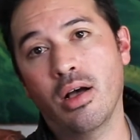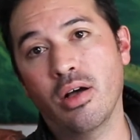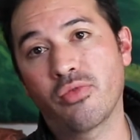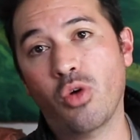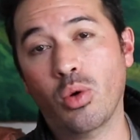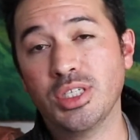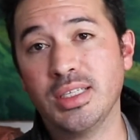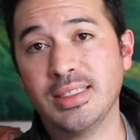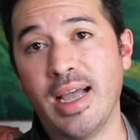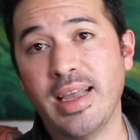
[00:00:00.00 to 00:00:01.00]
of course,
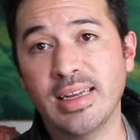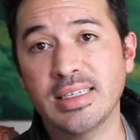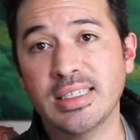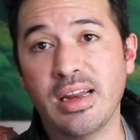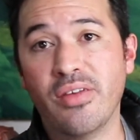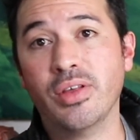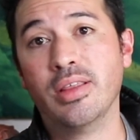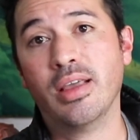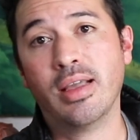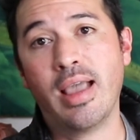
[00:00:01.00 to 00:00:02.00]
the tightness and
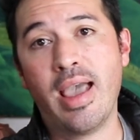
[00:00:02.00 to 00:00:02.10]
everything,